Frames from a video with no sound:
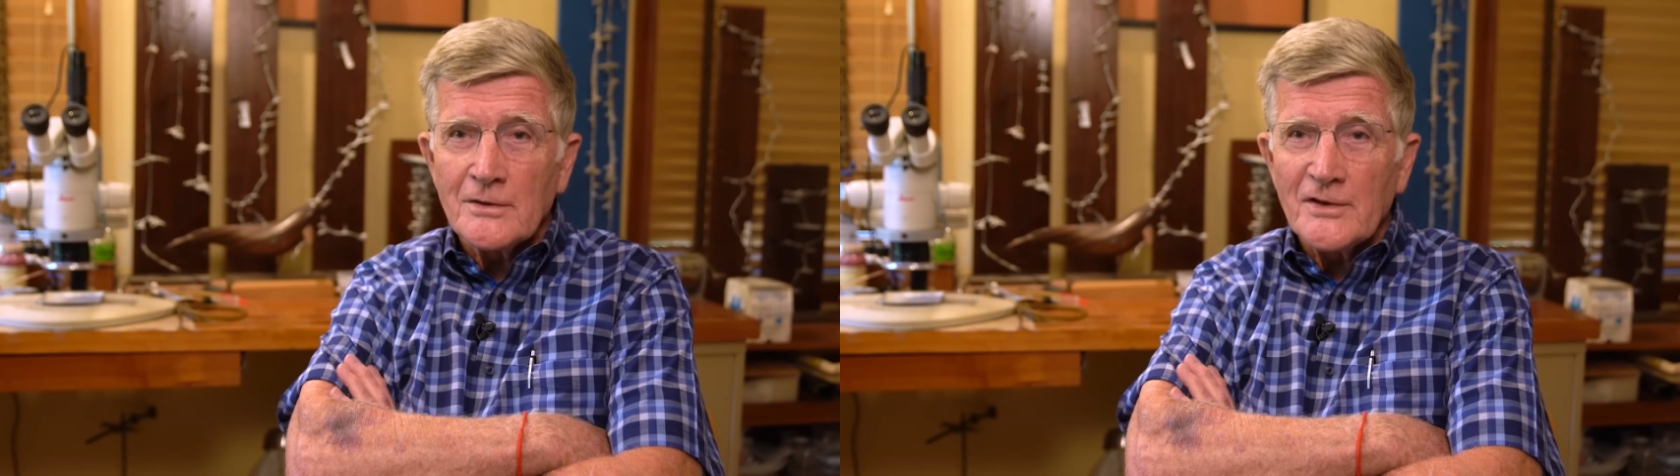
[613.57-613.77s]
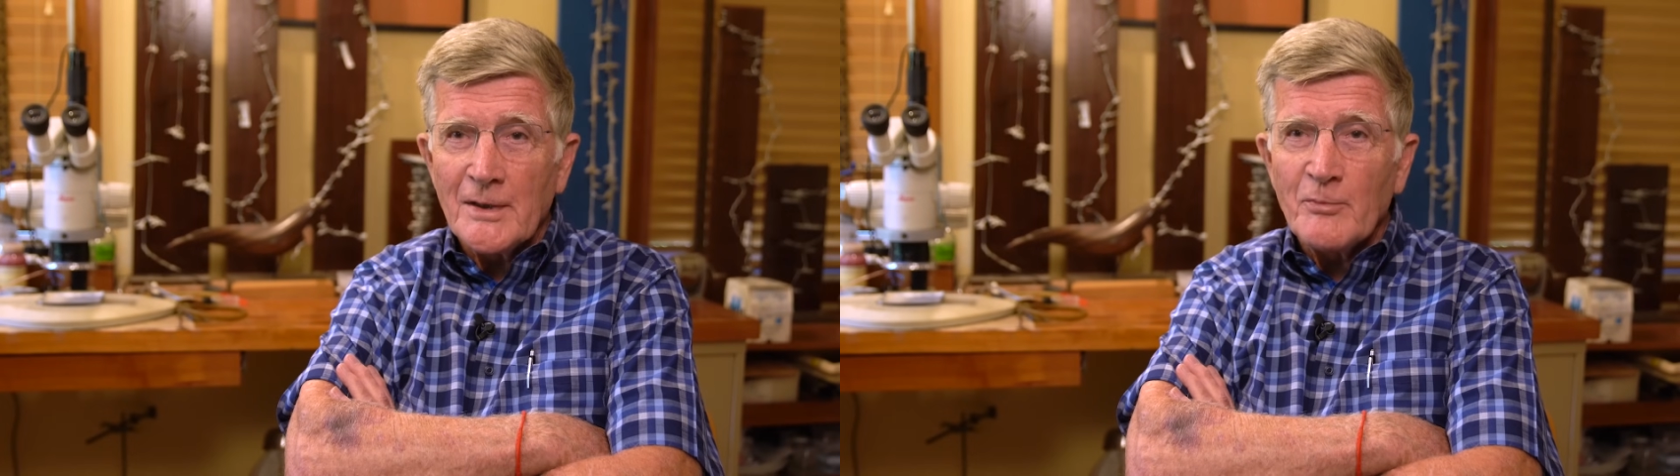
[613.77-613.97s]

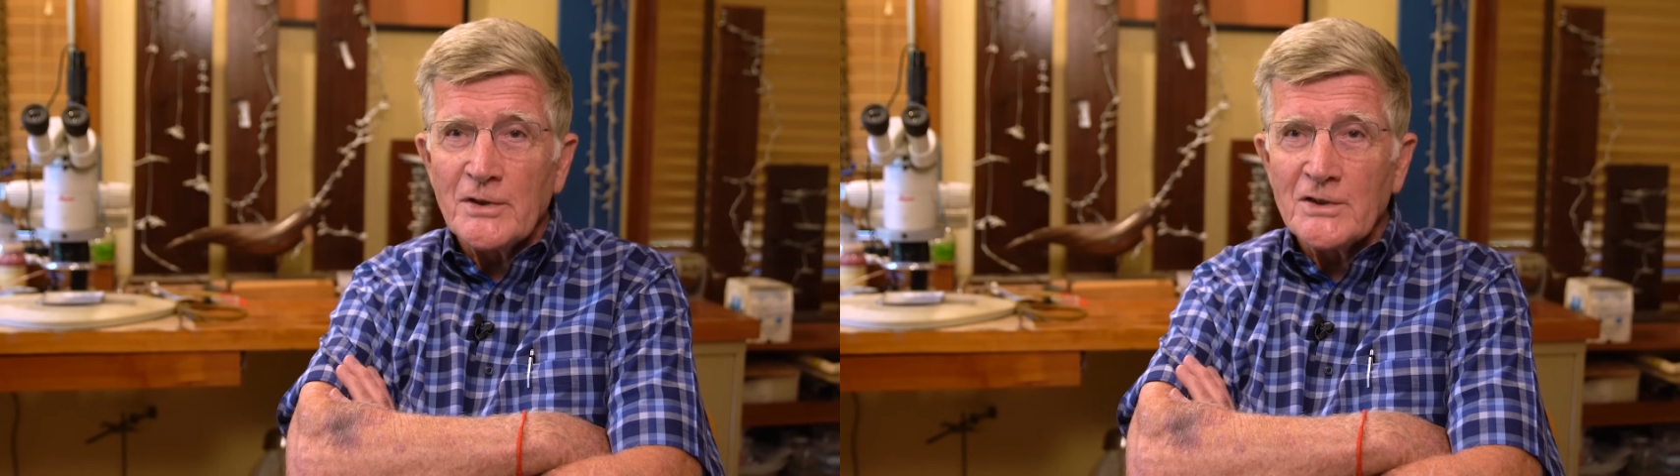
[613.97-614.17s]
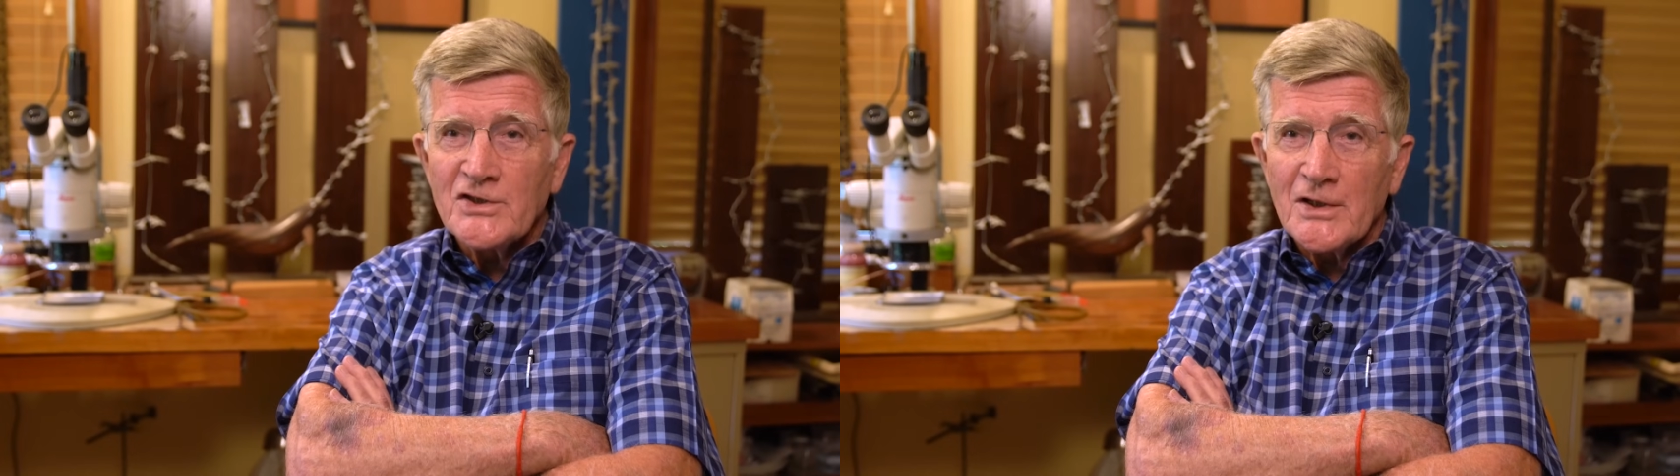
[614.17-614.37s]
a,
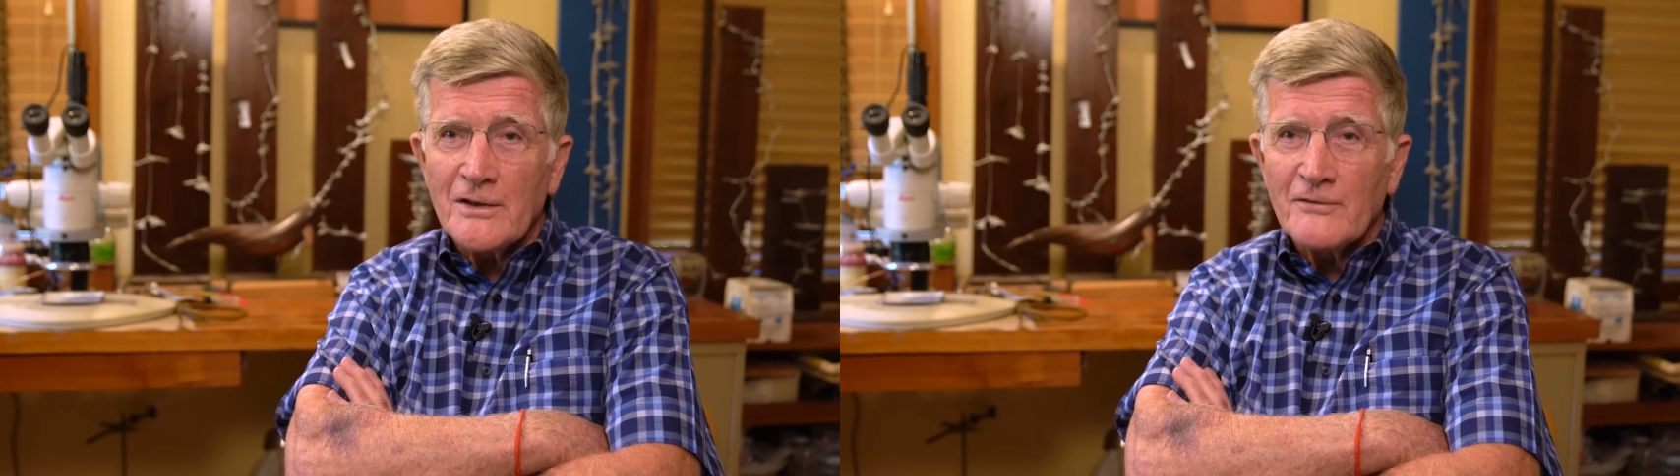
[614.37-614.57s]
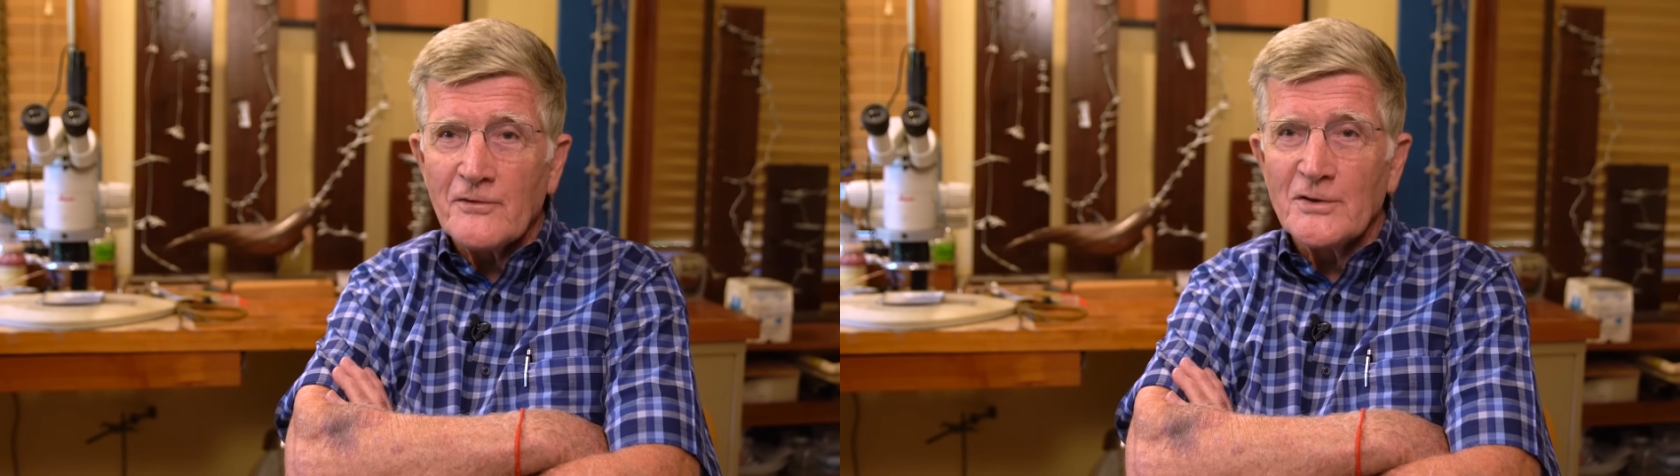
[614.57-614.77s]
deputy
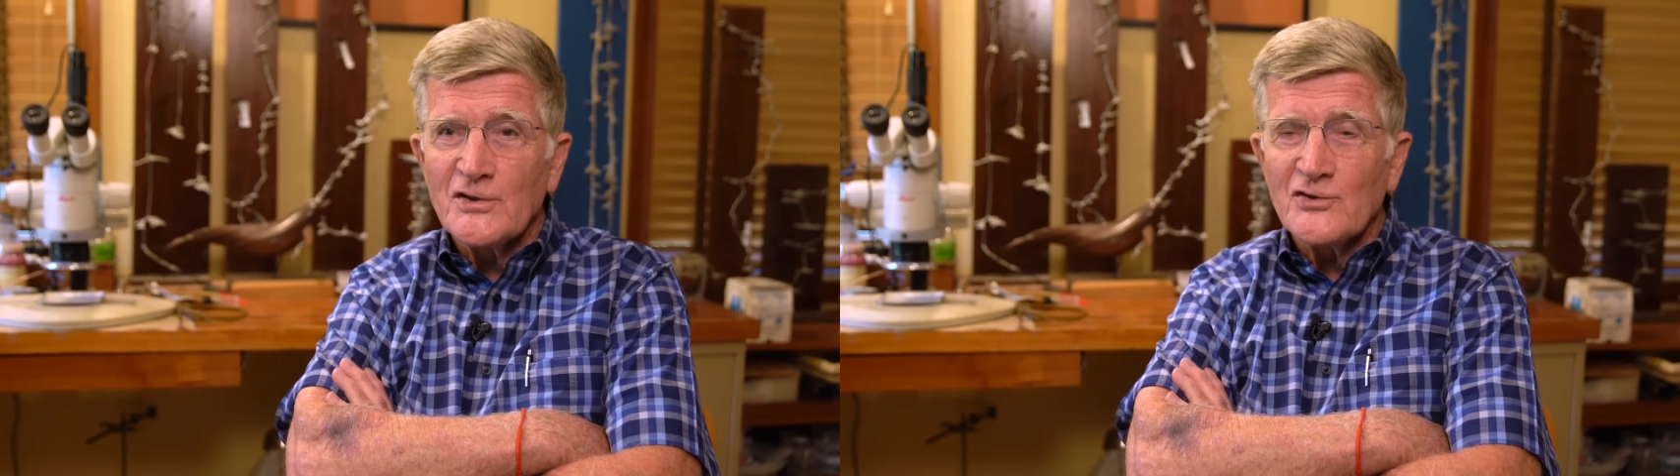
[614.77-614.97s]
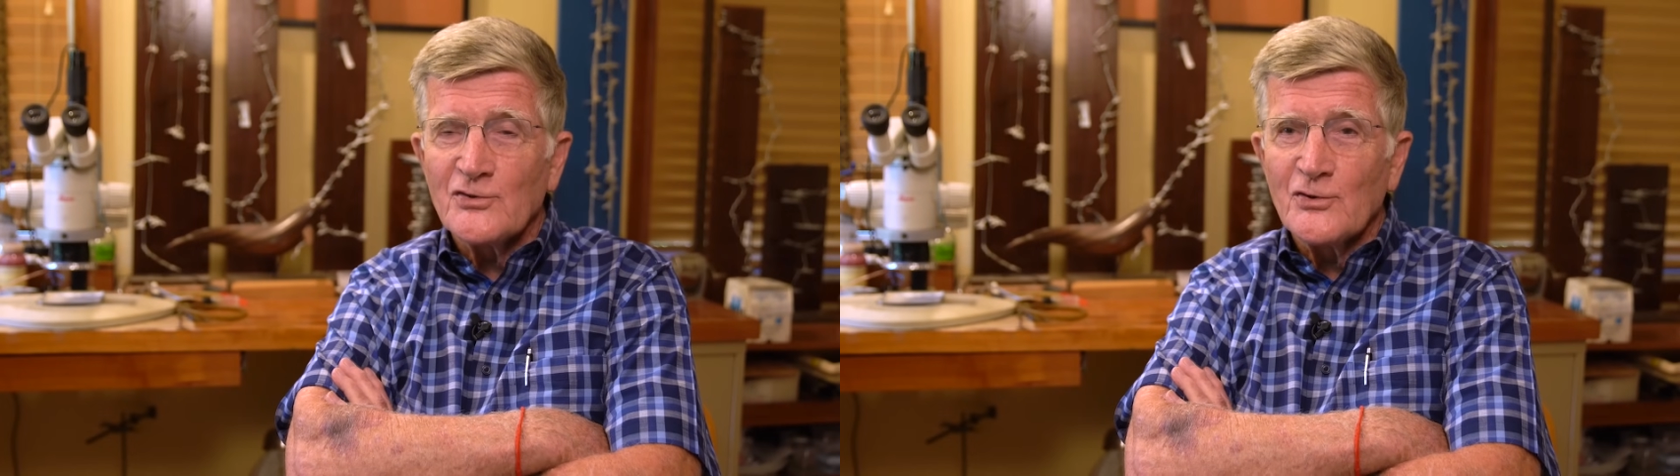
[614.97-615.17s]
sheriff in his